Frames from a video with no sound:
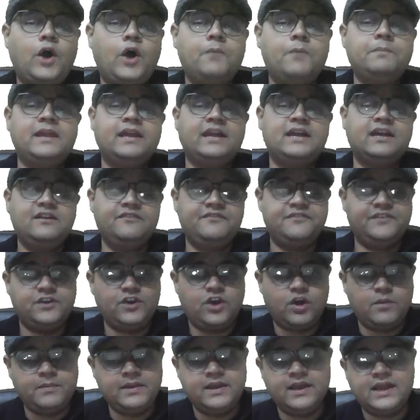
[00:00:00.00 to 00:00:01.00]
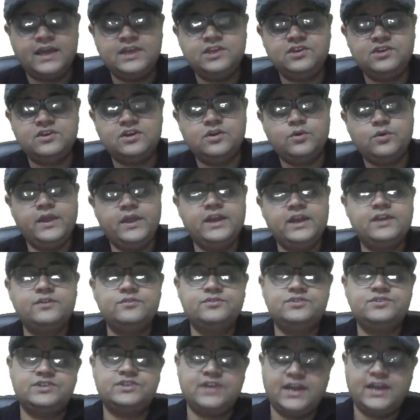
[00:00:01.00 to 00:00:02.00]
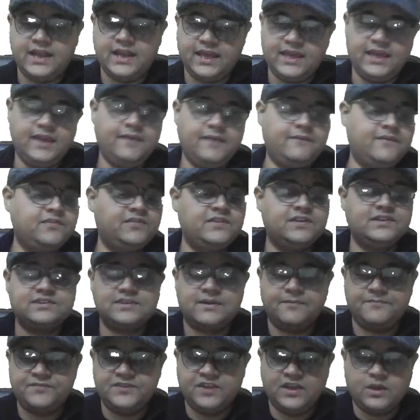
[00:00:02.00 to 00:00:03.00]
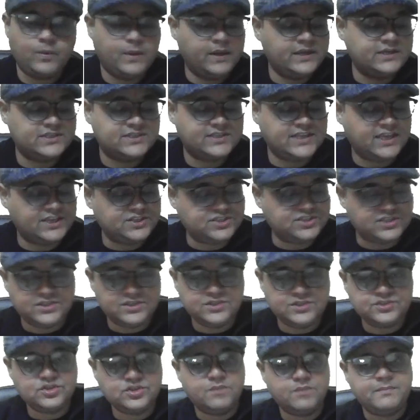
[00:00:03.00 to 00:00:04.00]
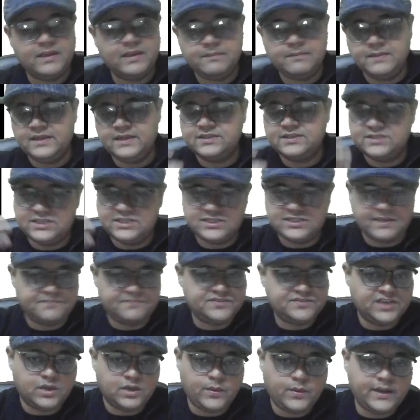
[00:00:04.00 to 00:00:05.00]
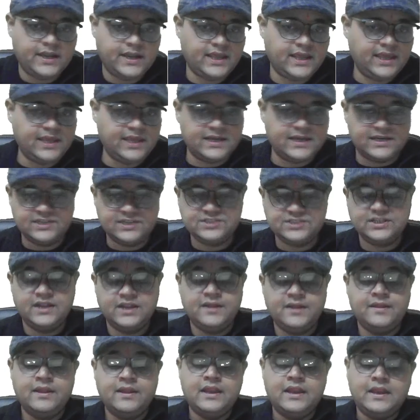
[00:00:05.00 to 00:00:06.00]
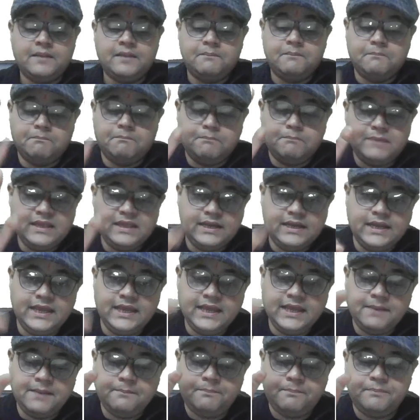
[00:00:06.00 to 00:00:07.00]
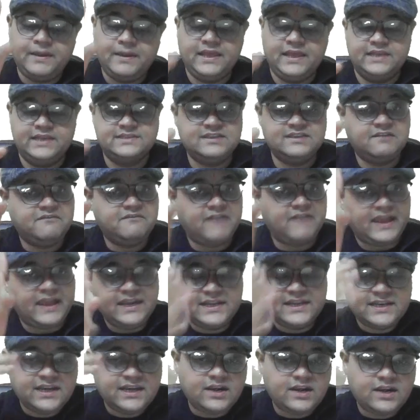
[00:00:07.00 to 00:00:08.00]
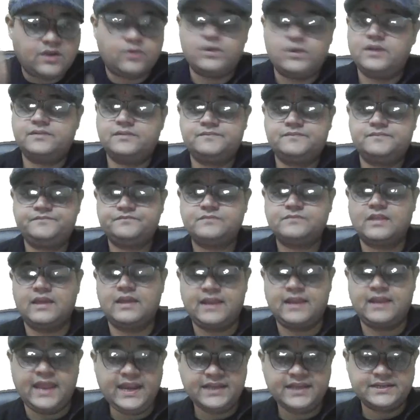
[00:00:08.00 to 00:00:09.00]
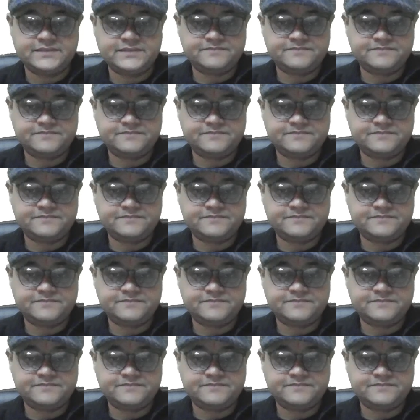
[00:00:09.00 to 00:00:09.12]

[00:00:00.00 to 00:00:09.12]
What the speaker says: optical phenomena you're going to study in the subsequent sessions or maybe in the subsequent years. Medium plays a vital role, right?